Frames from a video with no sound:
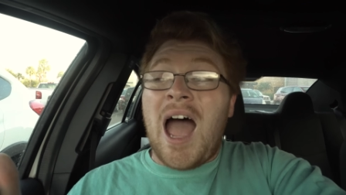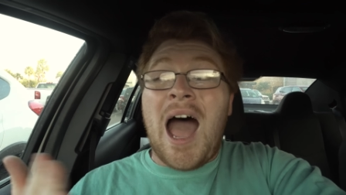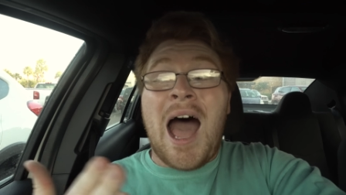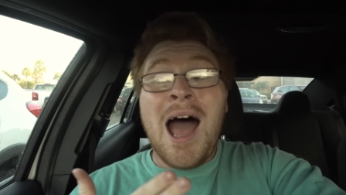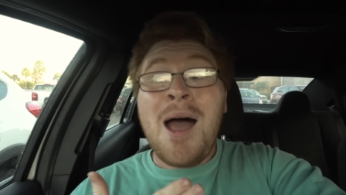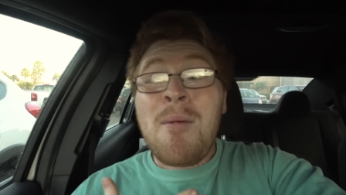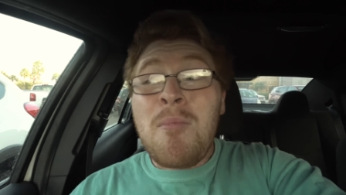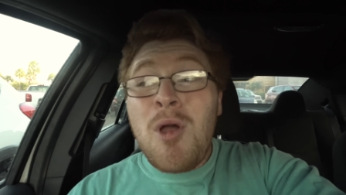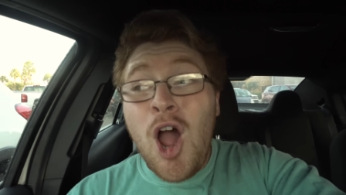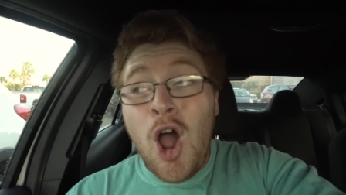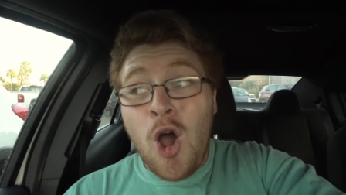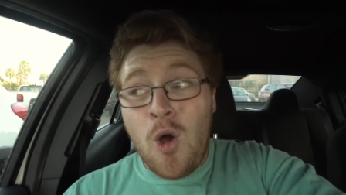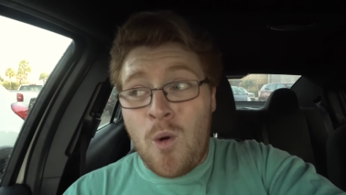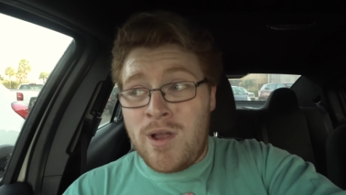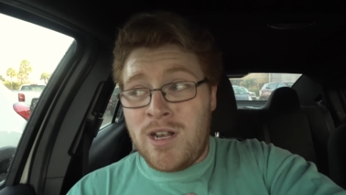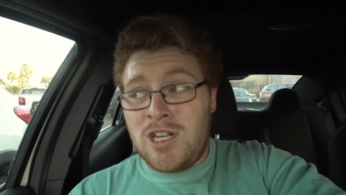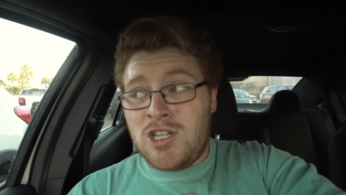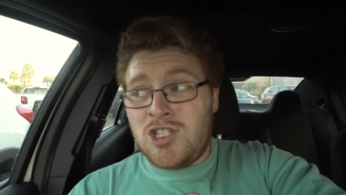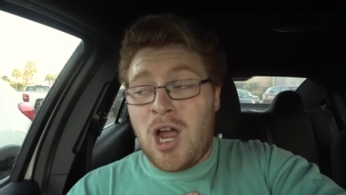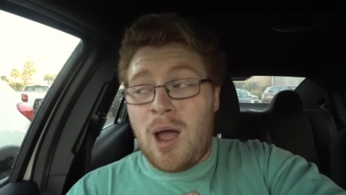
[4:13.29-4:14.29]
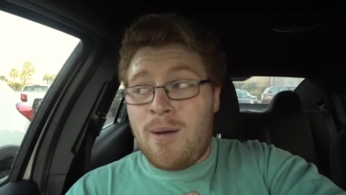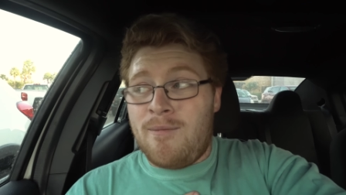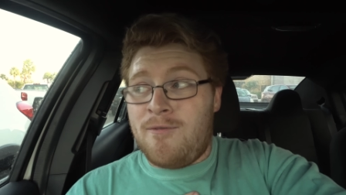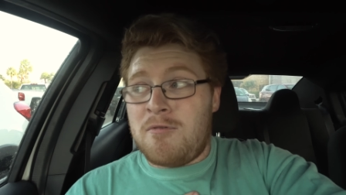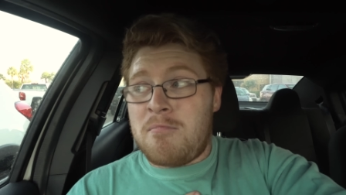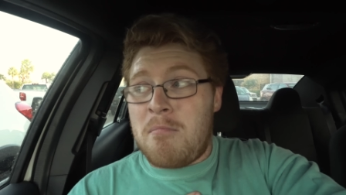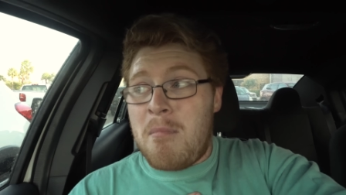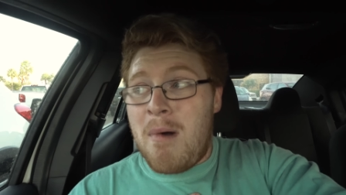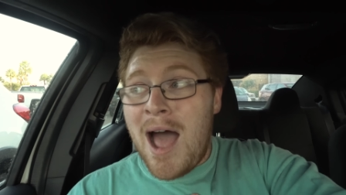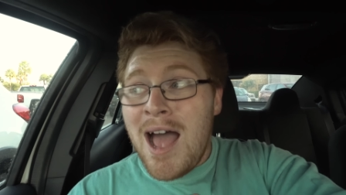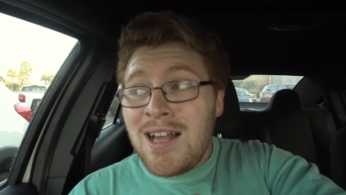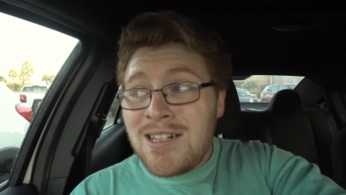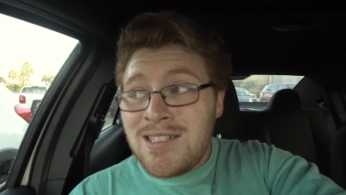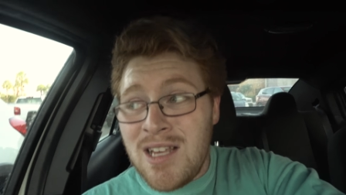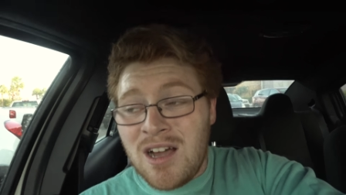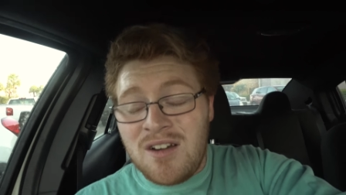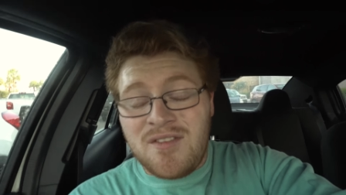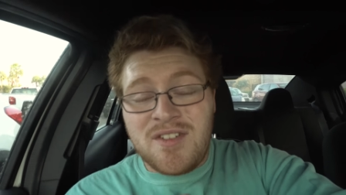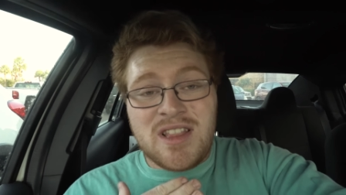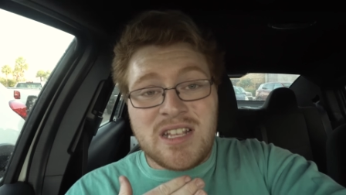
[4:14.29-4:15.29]
I'm going to shop for
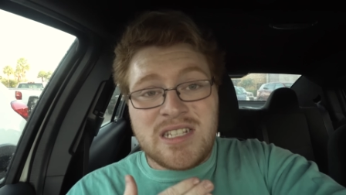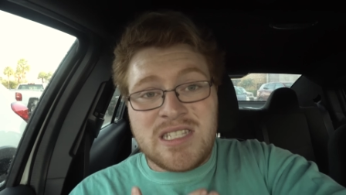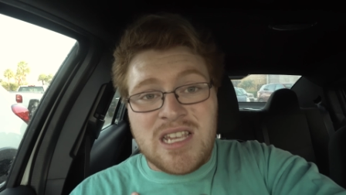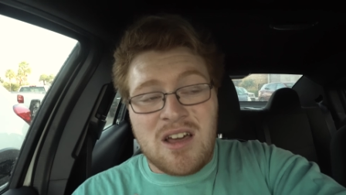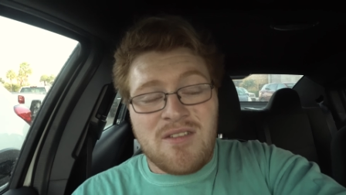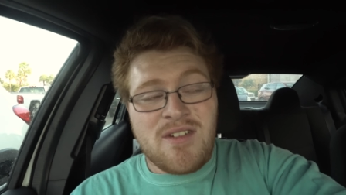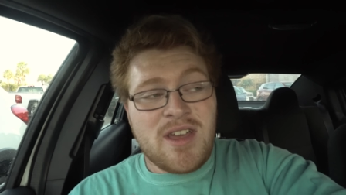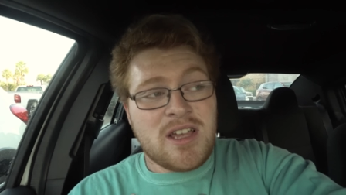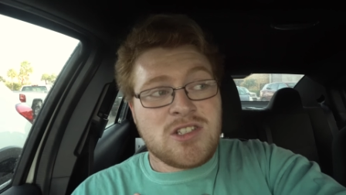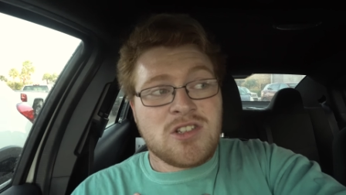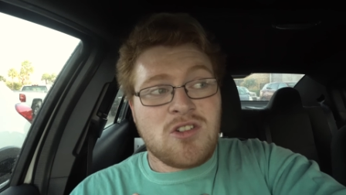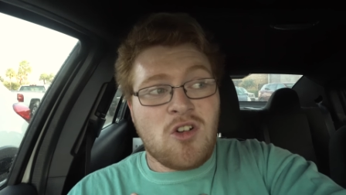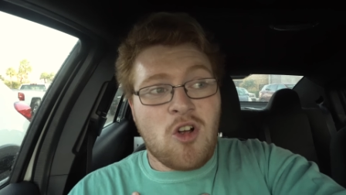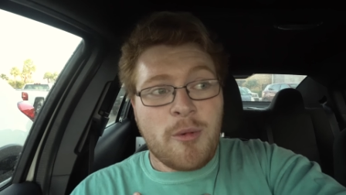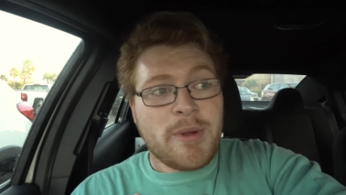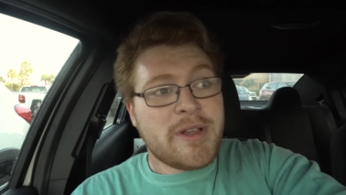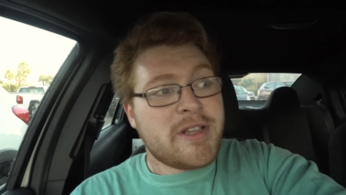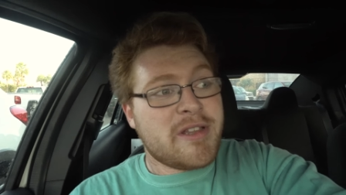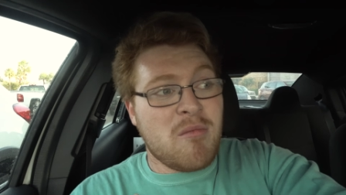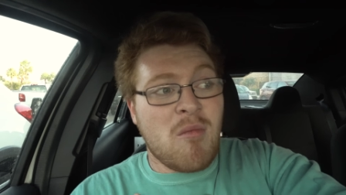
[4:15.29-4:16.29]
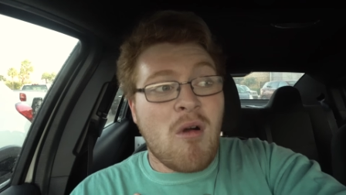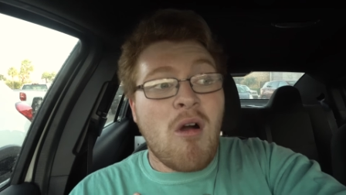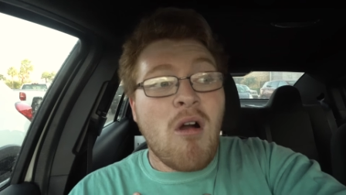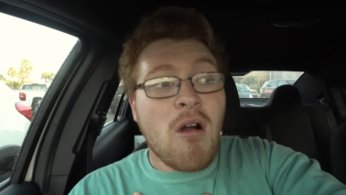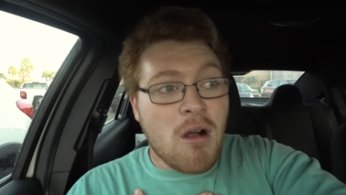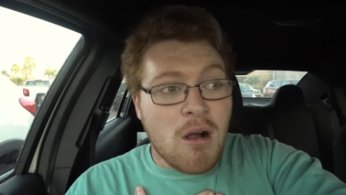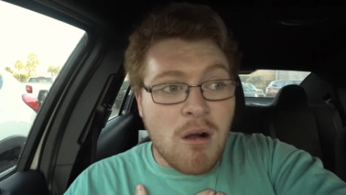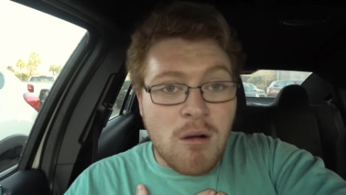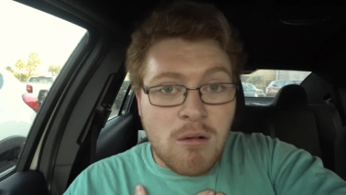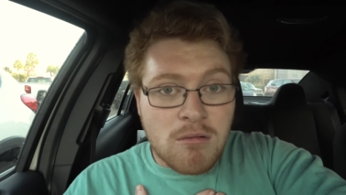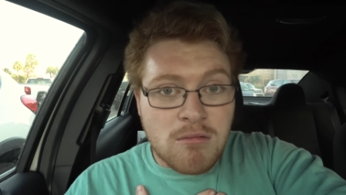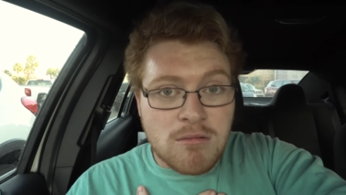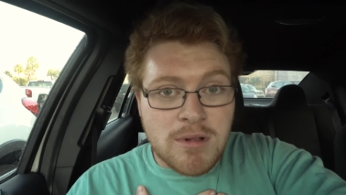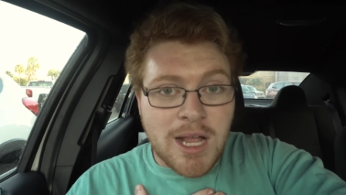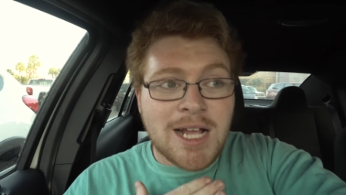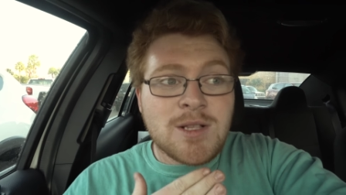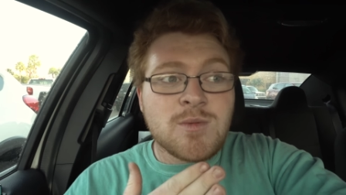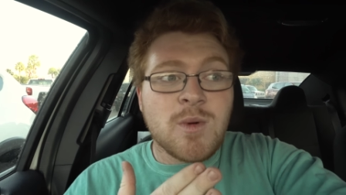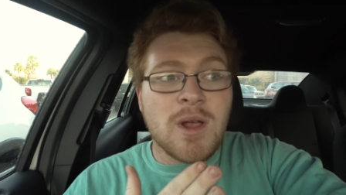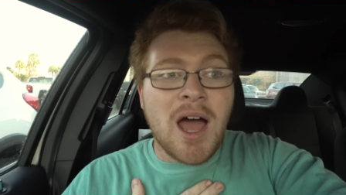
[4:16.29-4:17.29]
myself at the Salvation Army tomorrow.
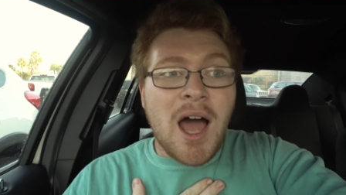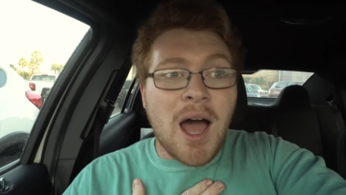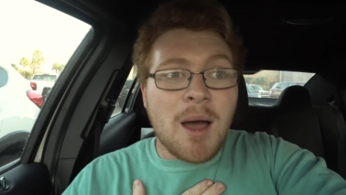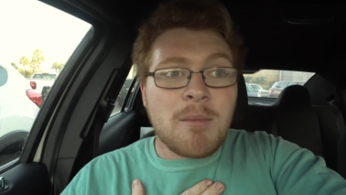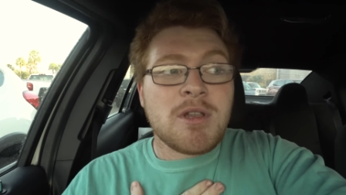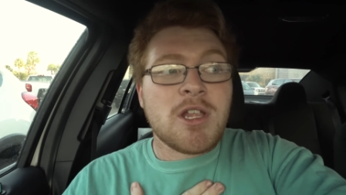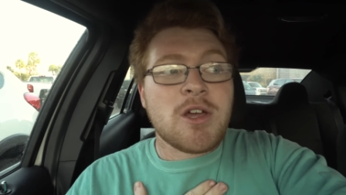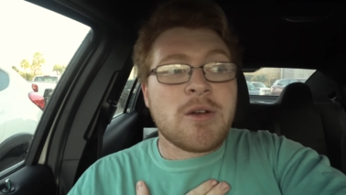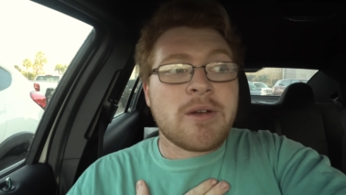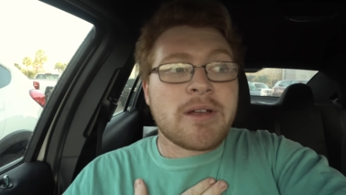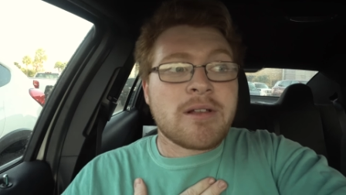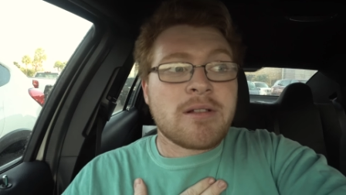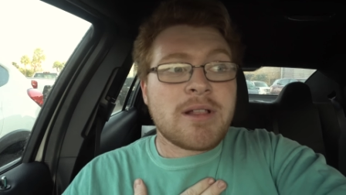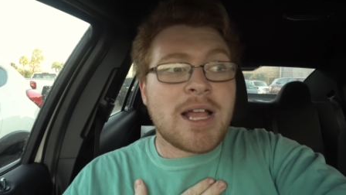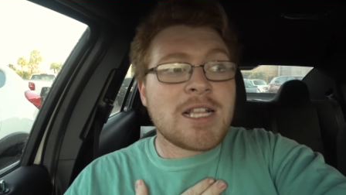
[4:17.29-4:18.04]
That's what I'm doing.